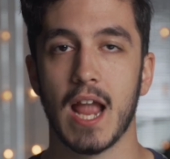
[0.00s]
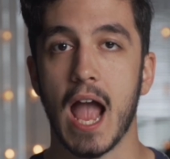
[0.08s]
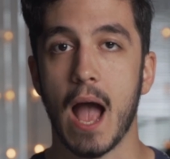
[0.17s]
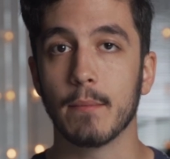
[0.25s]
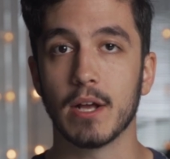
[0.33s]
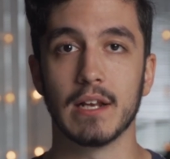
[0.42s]

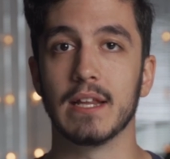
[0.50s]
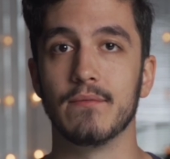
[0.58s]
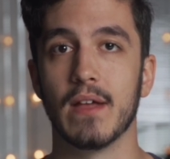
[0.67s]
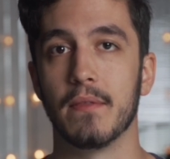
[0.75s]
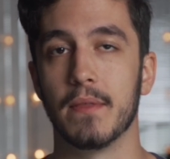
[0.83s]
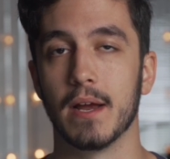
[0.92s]
I'm going to leave
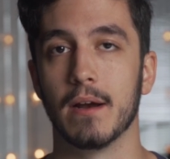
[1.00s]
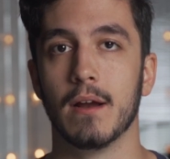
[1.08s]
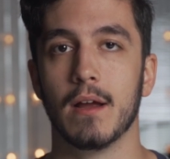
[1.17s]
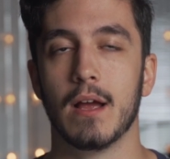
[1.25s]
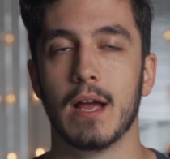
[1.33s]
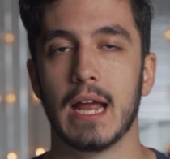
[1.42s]
that there.
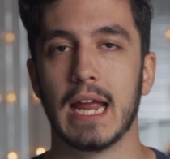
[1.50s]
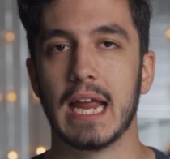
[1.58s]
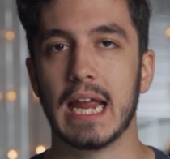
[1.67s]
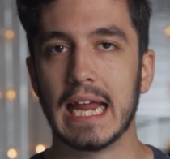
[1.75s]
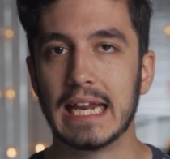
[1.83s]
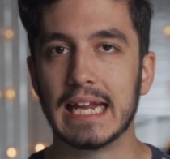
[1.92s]

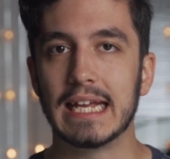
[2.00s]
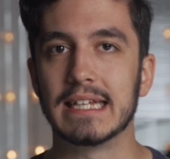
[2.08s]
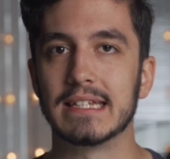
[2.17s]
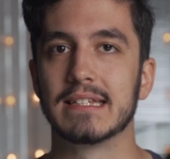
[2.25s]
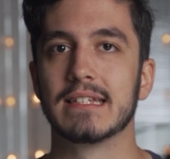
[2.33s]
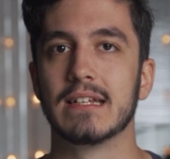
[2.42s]
It
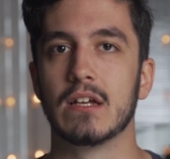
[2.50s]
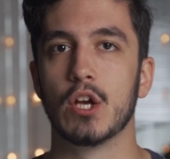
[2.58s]
is